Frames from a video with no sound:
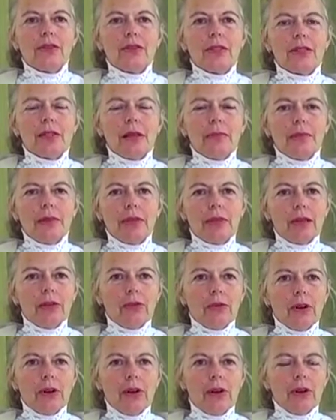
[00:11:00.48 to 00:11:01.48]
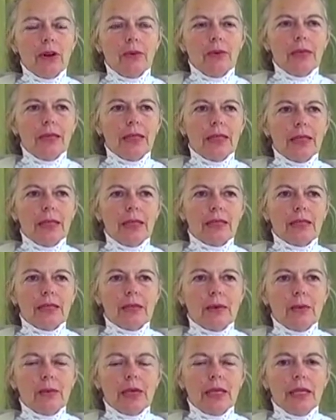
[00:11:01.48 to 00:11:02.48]
there's something wrong with us
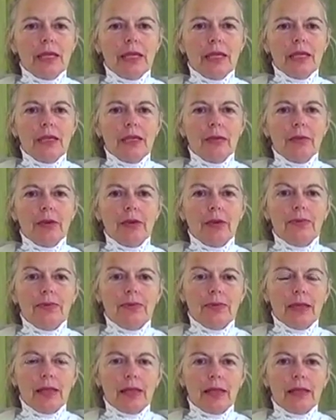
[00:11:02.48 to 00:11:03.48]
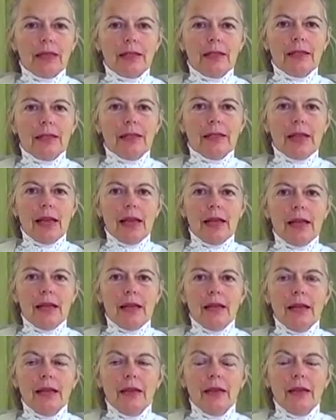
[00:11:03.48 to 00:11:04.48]
and we need to be fixed,
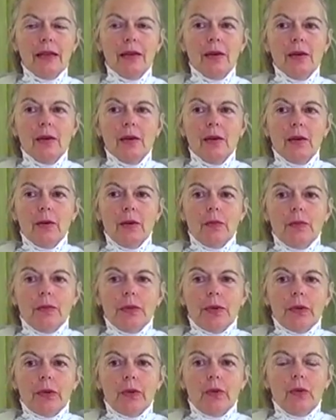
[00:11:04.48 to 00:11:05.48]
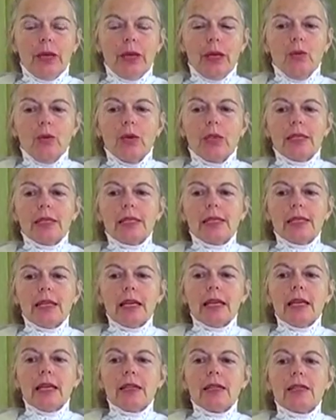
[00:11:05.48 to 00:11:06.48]
then we will
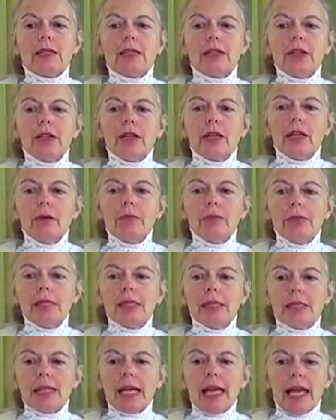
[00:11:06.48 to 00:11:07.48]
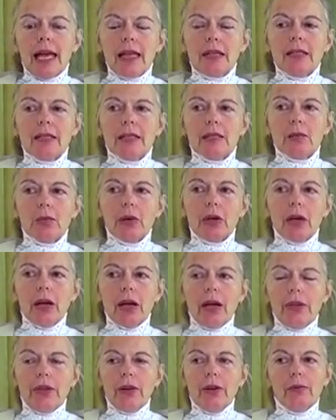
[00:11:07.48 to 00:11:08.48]
seek a circumstance
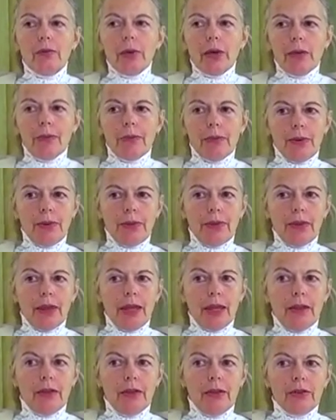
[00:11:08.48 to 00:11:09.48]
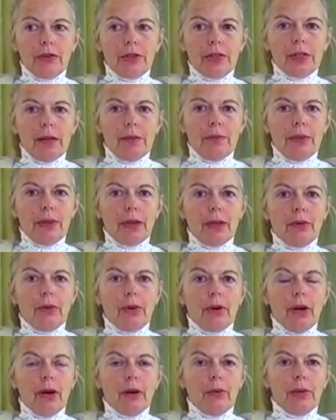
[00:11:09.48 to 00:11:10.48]
where other people think there's something
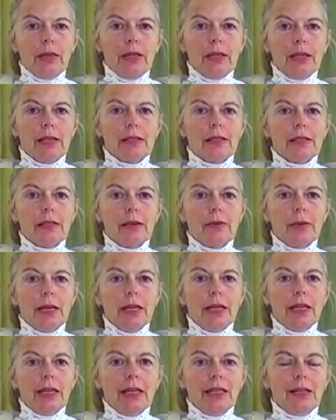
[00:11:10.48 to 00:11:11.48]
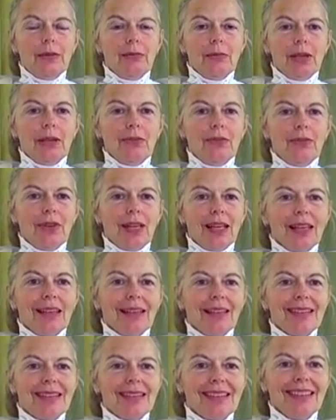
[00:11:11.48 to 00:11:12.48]
wrong with us and we need to be
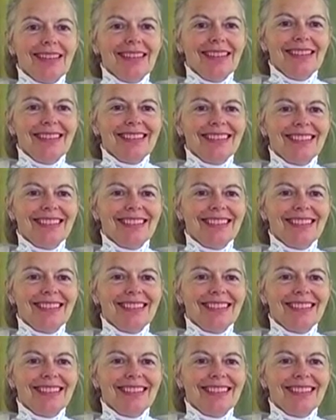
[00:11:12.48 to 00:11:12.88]
fixed.